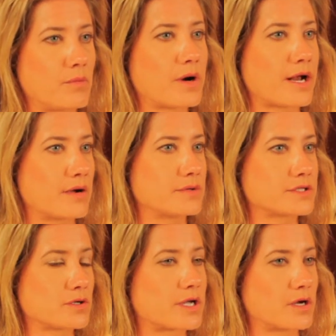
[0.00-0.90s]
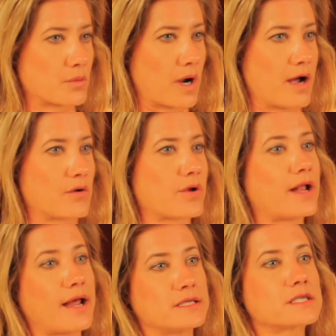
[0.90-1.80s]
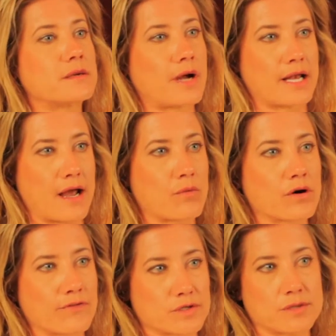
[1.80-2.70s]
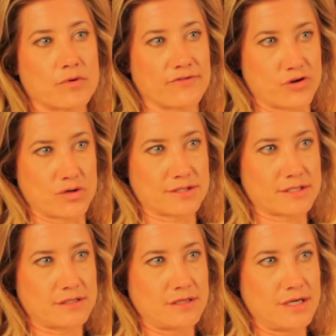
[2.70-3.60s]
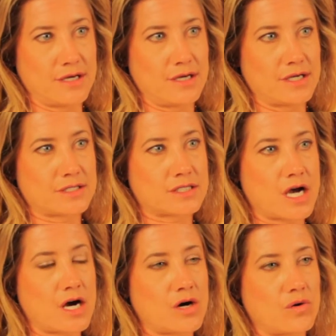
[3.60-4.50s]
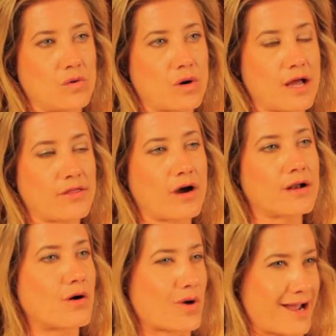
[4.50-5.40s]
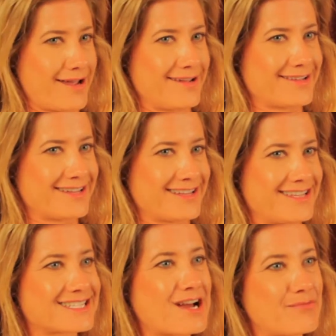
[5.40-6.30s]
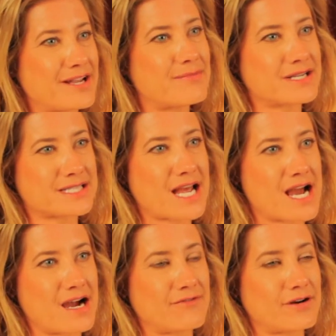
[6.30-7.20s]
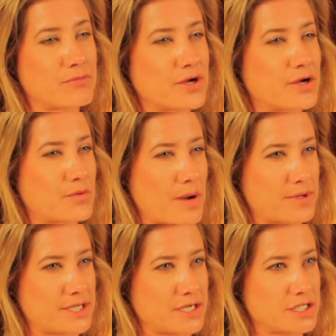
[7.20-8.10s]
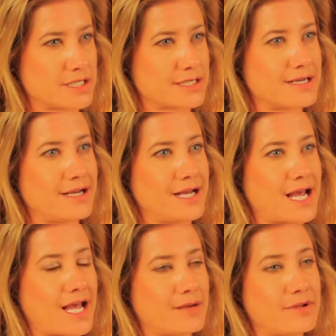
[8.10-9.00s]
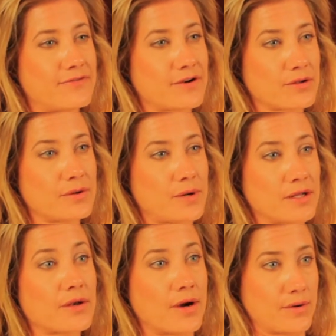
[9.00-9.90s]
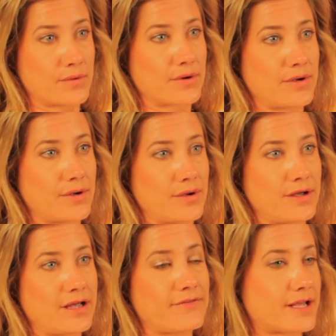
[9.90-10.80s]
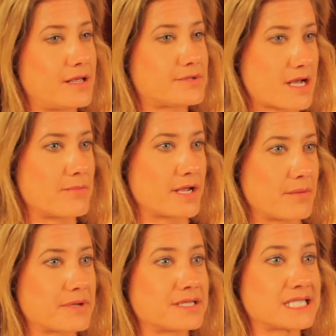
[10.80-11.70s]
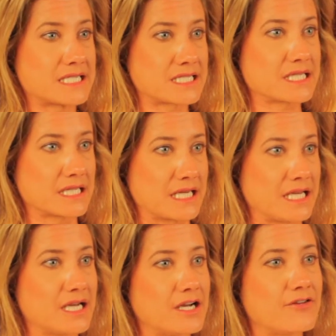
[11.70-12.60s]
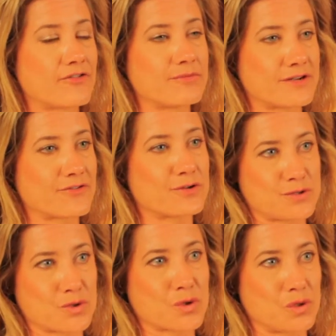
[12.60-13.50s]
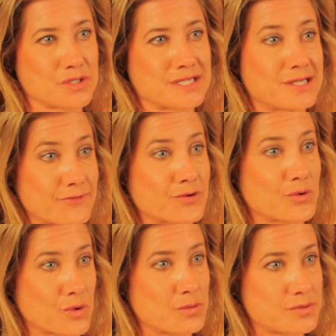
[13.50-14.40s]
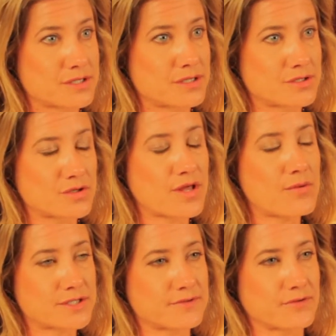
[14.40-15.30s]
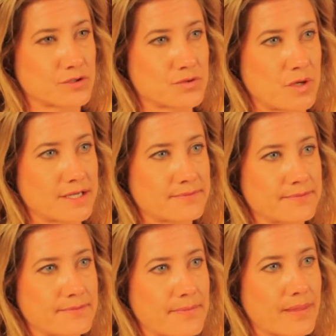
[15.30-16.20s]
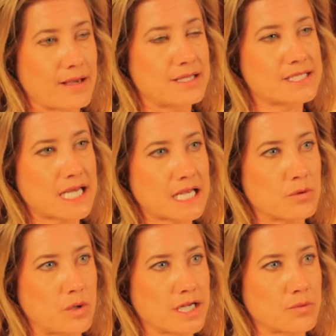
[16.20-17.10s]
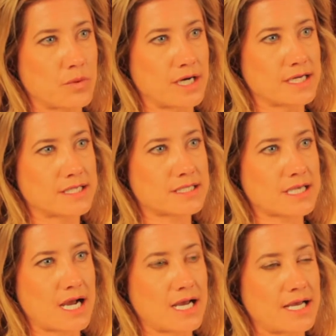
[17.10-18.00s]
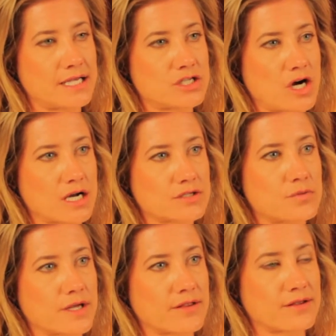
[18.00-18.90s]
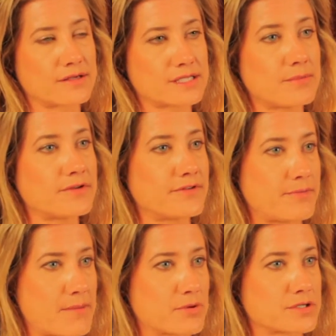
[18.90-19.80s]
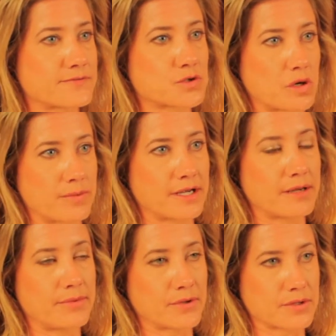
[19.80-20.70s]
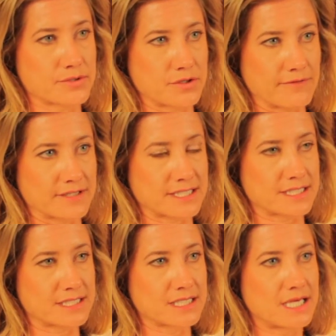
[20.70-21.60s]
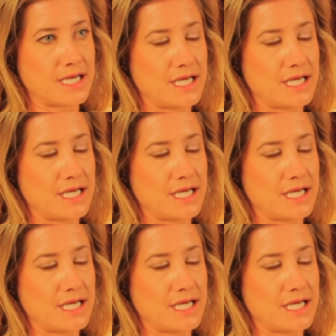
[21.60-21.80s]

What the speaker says: when I was looking around and asking my network for some referrals. So I thought, okay, this company must have a pretty good reputation and be fairly well known if it keeps coming up consistently from different circles and different groups. So that was the first one. The second one was I talked with some of the members of Scorpion Computer Services